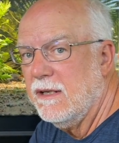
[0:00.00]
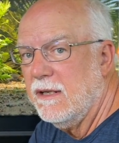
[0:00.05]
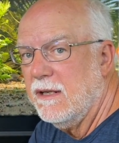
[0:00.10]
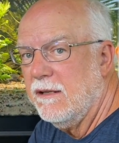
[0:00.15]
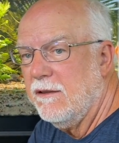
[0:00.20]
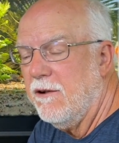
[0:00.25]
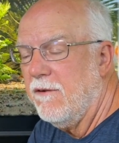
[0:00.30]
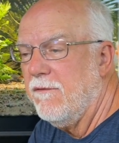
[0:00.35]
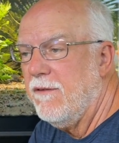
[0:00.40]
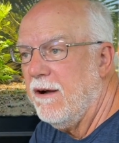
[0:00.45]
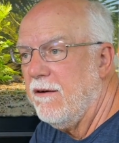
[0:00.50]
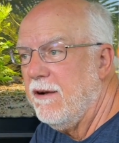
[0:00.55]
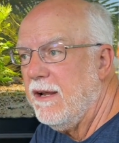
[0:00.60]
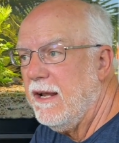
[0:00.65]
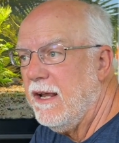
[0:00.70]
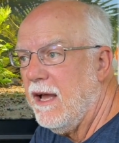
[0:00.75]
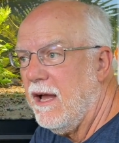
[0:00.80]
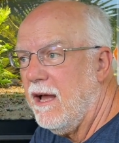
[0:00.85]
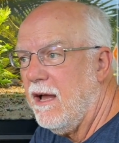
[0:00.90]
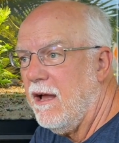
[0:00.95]
They're
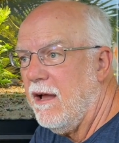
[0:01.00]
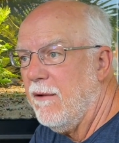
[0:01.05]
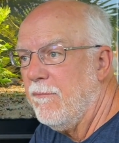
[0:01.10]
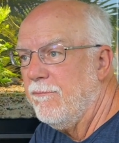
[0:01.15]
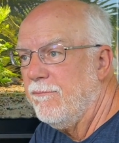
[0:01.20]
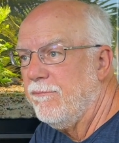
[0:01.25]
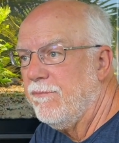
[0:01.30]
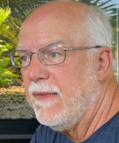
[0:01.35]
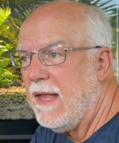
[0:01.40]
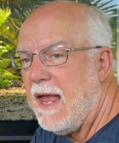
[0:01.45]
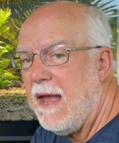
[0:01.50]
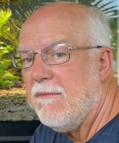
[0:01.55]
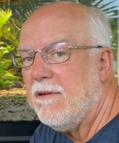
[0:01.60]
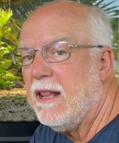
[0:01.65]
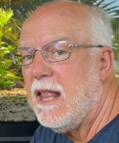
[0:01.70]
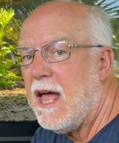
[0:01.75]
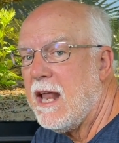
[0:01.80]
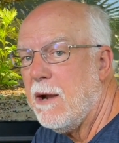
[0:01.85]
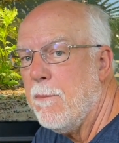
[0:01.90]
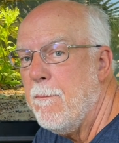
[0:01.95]
very, have a
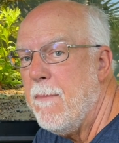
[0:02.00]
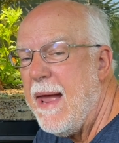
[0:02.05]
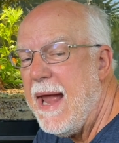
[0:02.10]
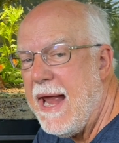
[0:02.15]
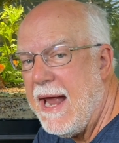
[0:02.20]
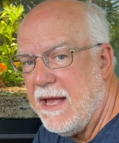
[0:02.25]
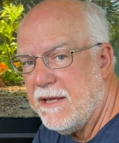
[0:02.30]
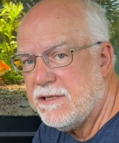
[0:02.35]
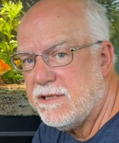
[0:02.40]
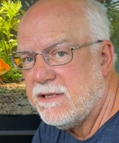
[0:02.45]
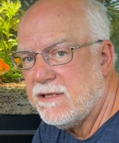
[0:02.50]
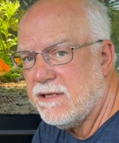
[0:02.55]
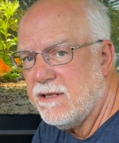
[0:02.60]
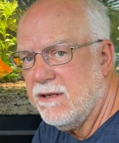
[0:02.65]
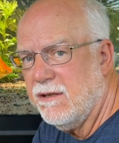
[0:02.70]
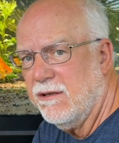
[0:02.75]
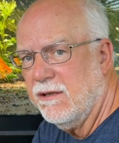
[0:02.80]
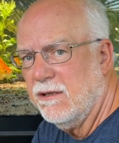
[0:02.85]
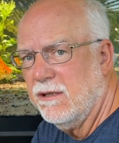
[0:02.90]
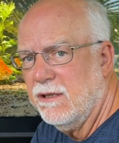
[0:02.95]
lot of mass
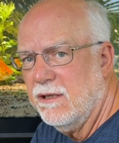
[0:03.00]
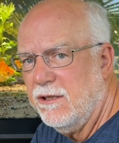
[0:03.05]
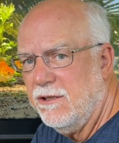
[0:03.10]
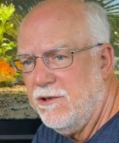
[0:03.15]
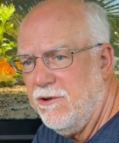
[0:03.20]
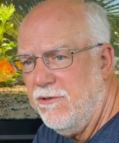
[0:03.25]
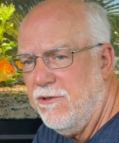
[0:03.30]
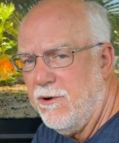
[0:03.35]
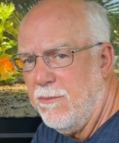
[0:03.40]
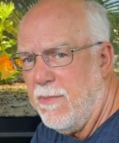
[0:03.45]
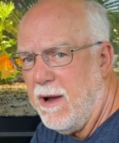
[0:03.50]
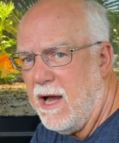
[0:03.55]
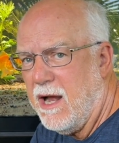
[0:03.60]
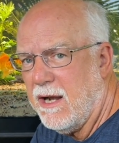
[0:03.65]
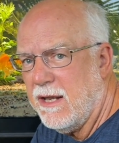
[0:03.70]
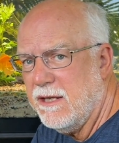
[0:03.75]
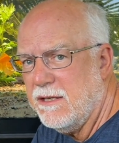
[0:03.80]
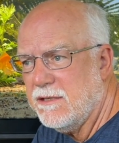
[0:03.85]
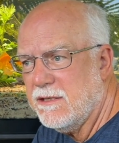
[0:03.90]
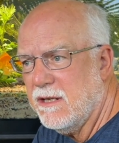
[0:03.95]
to their
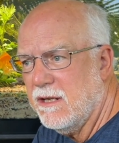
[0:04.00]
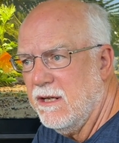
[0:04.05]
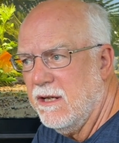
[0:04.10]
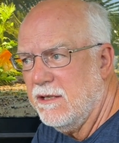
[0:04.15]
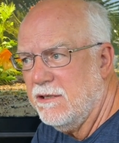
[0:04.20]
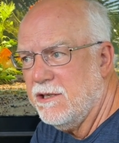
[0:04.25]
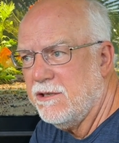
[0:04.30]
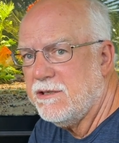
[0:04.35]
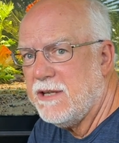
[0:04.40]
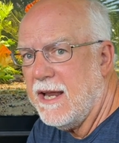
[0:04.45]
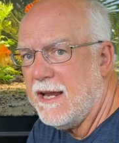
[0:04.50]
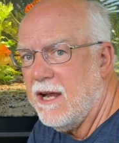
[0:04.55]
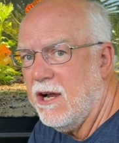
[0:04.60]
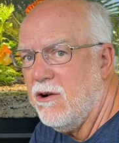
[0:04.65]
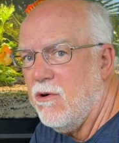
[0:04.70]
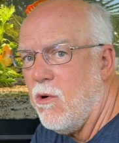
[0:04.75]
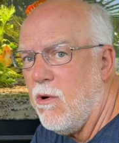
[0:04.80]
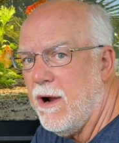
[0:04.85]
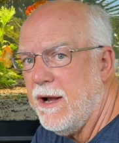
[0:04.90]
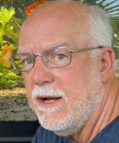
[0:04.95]
bodies, just like a
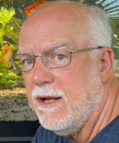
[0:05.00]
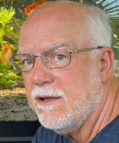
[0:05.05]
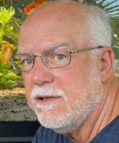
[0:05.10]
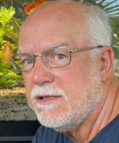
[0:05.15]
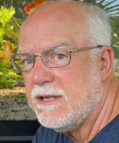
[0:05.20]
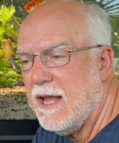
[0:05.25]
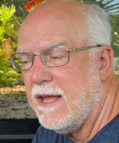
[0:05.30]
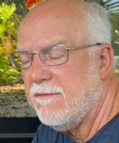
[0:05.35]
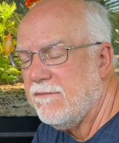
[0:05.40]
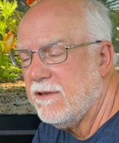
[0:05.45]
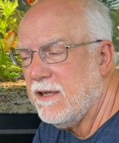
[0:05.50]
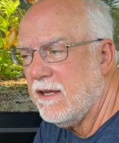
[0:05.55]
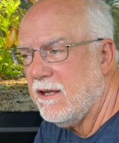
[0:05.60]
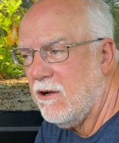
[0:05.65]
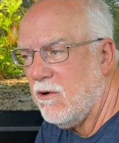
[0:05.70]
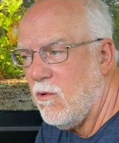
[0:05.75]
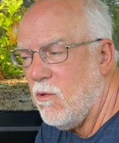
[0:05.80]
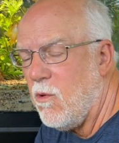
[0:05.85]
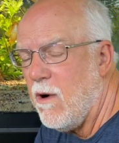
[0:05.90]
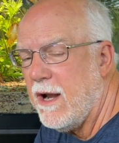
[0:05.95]
koi does, have
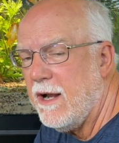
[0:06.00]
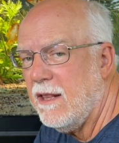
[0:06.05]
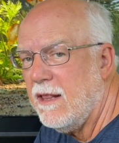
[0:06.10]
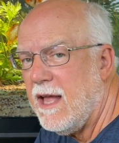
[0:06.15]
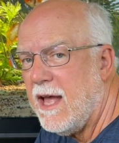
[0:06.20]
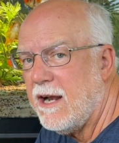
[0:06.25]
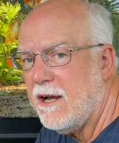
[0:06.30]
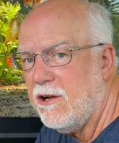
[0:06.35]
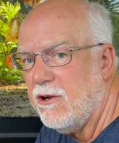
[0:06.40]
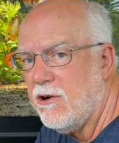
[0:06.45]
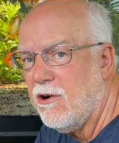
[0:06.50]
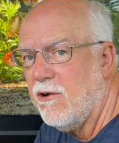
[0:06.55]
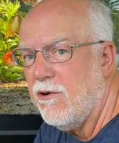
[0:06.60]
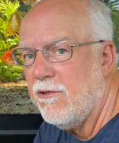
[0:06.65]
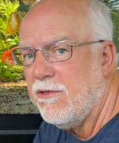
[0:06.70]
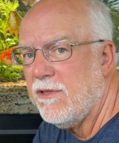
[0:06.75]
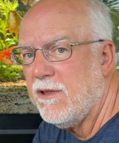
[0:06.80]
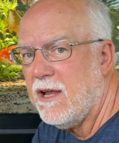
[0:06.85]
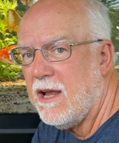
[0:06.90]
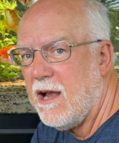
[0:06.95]
quite a lot of
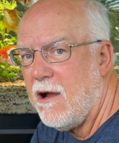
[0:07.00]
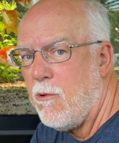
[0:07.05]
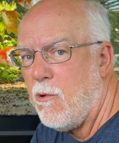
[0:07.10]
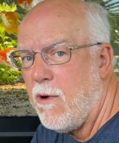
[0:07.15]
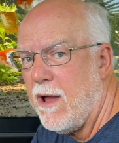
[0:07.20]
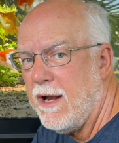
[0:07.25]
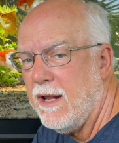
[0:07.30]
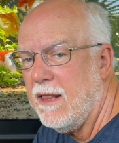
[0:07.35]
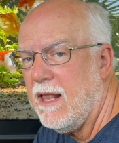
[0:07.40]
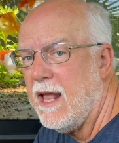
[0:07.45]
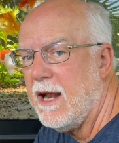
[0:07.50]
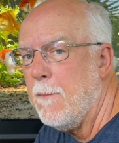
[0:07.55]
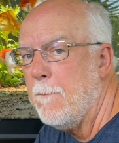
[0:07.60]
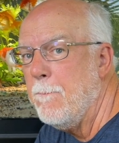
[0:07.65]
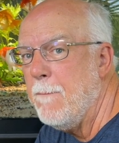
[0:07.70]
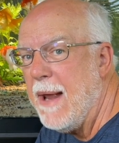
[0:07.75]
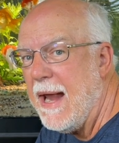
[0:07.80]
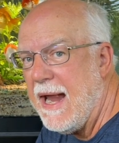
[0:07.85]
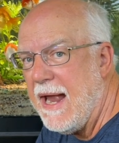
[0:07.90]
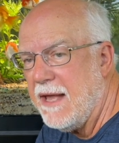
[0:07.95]
girth, quite a lot of
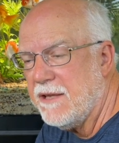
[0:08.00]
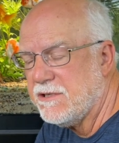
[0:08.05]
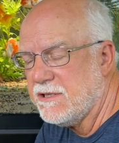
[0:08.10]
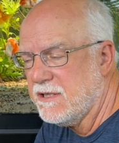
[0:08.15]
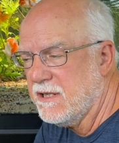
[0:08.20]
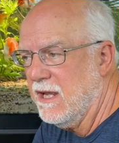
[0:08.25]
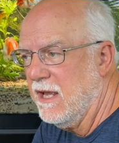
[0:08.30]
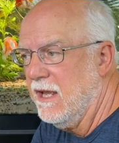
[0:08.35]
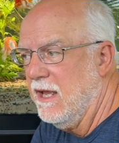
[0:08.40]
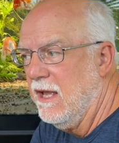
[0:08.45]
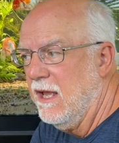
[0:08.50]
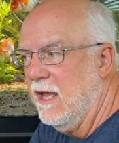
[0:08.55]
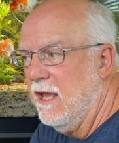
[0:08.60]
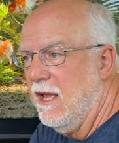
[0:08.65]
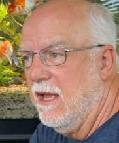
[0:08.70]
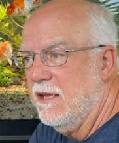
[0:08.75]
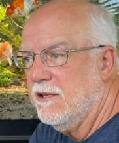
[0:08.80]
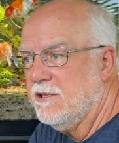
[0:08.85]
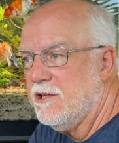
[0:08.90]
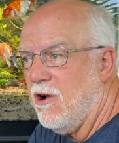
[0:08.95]
mass.
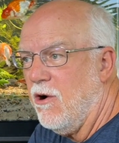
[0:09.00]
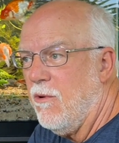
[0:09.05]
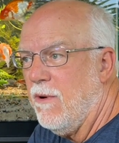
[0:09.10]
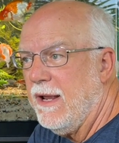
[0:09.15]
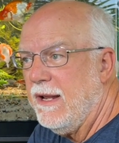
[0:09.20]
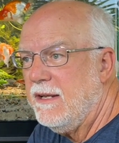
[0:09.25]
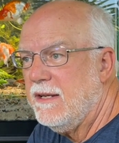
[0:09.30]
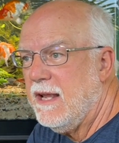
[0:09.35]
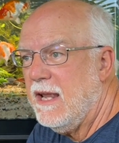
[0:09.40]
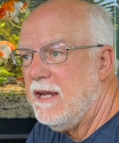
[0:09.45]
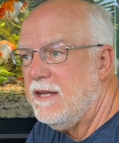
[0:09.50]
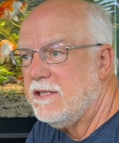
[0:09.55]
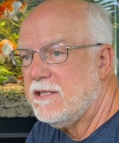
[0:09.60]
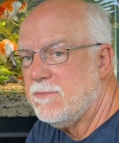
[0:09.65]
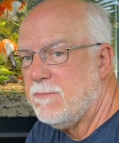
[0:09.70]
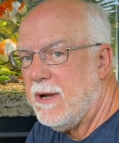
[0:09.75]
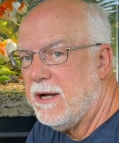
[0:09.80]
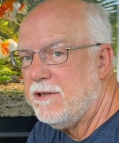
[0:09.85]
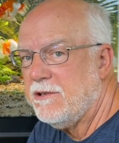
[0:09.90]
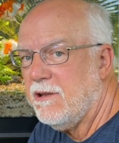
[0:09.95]
So it takes
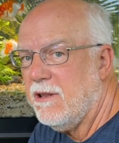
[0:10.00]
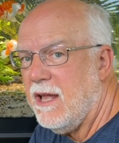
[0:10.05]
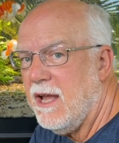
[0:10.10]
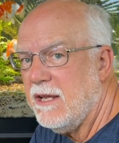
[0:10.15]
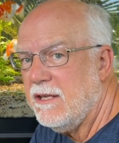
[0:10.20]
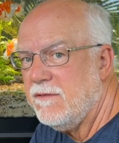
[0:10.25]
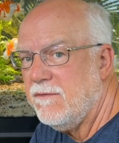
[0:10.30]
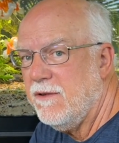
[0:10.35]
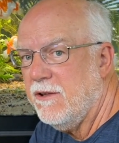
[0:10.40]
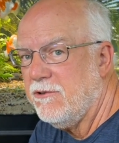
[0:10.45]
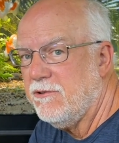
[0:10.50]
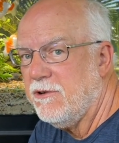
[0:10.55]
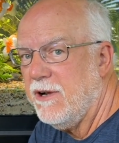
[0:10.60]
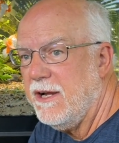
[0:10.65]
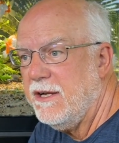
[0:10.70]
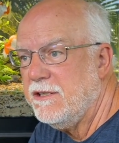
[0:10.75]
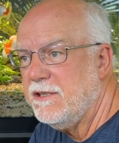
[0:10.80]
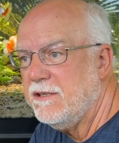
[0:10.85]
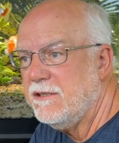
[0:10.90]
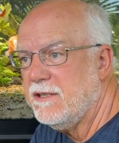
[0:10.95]
specialized
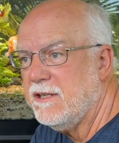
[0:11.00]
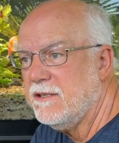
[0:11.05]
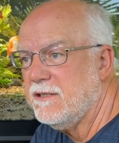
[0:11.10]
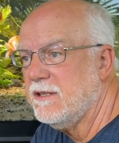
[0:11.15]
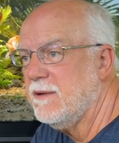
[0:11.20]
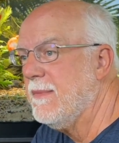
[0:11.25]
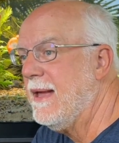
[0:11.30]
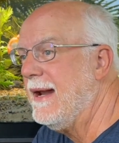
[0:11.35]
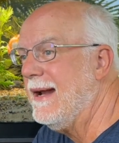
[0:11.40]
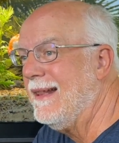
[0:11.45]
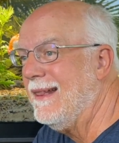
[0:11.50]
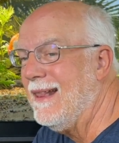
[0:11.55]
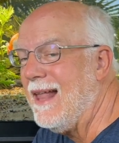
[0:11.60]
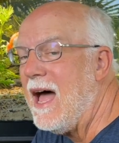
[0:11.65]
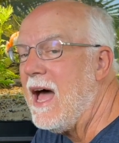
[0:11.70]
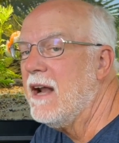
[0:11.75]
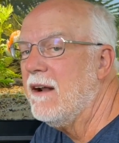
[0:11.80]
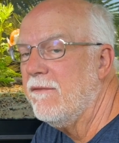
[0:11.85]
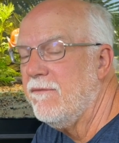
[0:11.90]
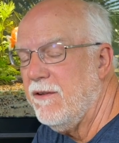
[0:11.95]
filtration system and a
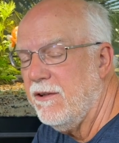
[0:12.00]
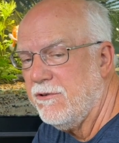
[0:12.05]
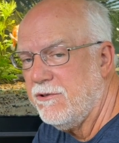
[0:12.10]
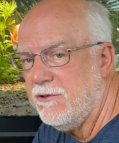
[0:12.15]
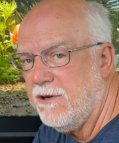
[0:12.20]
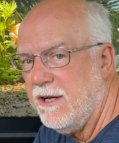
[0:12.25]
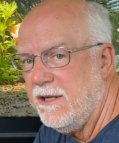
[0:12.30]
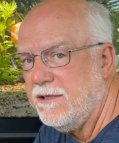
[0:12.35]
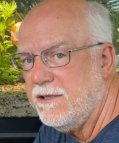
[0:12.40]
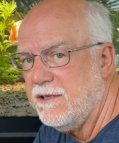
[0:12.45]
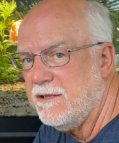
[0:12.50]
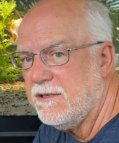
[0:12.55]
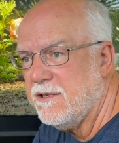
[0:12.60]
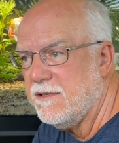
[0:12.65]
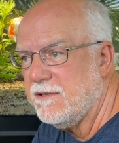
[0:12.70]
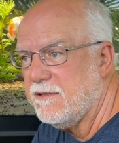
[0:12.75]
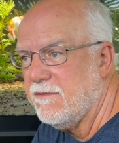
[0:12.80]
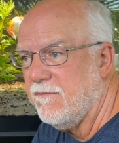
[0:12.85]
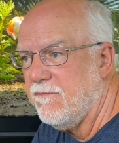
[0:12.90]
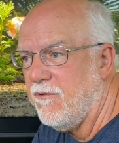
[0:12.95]
lot of filtration
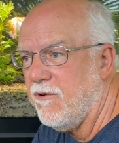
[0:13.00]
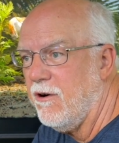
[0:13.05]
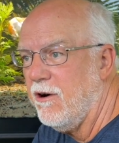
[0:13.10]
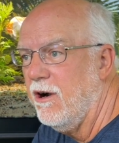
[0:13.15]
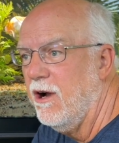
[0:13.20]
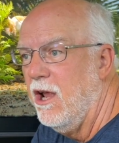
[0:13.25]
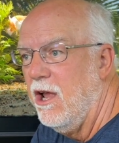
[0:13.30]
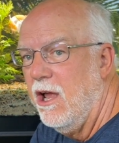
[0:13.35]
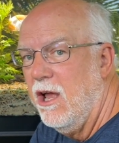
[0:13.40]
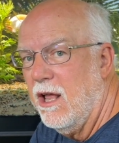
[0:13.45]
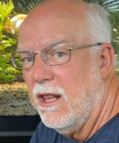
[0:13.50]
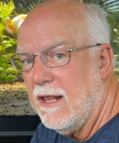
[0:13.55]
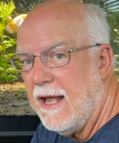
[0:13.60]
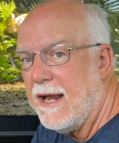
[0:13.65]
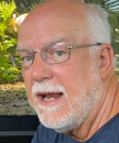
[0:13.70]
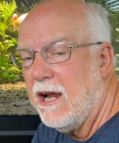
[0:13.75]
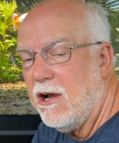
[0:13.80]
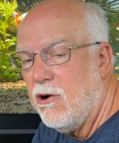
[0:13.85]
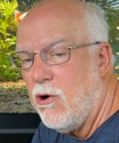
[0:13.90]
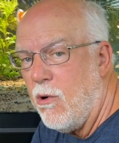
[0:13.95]
system for
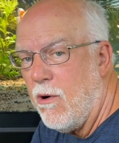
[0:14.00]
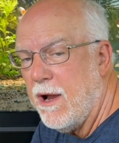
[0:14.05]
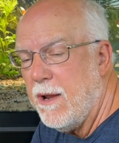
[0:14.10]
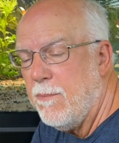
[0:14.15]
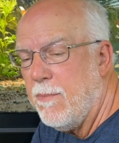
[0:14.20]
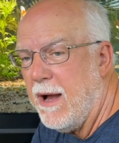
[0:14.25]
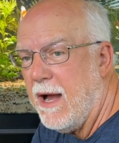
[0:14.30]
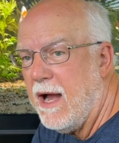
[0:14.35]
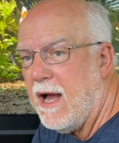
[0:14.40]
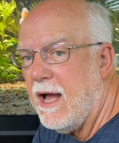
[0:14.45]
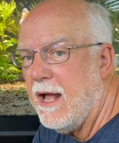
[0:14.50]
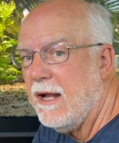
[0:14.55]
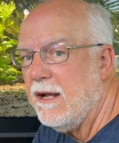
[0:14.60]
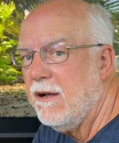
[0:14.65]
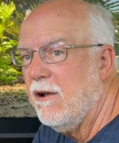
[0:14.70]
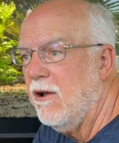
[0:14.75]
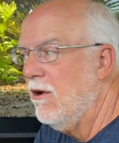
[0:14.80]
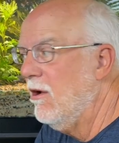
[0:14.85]
like a koi pond.